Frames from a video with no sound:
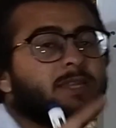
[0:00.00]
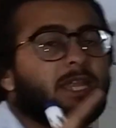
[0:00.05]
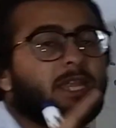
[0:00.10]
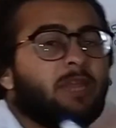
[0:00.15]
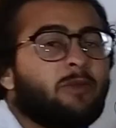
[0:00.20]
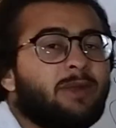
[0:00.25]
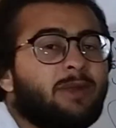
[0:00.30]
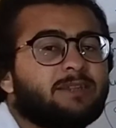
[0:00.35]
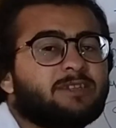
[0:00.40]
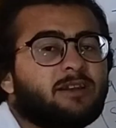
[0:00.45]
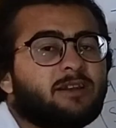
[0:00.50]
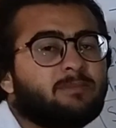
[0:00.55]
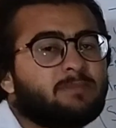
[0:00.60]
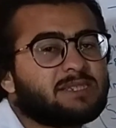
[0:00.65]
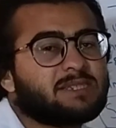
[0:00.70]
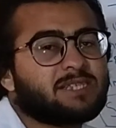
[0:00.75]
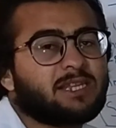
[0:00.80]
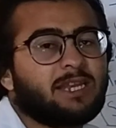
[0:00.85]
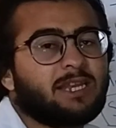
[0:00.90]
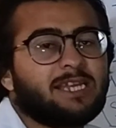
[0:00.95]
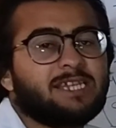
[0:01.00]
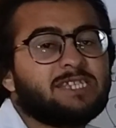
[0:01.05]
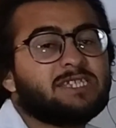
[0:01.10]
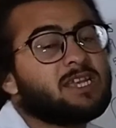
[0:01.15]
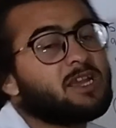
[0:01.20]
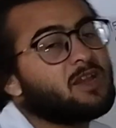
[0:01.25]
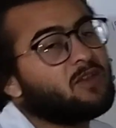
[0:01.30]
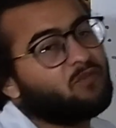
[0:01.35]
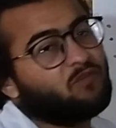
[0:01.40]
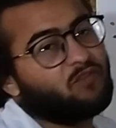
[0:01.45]
the levator muscle is
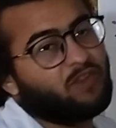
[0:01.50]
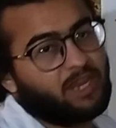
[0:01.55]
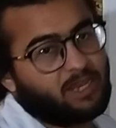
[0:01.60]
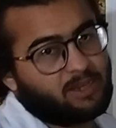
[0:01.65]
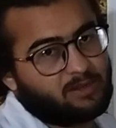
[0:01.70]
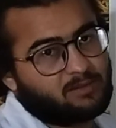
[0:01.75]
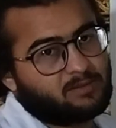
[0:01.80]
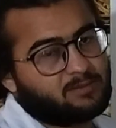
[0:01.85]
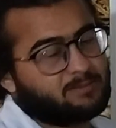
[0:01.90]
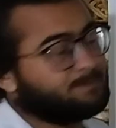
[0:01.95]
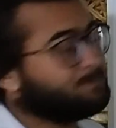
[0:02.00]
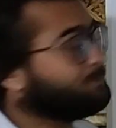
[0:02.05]
fair.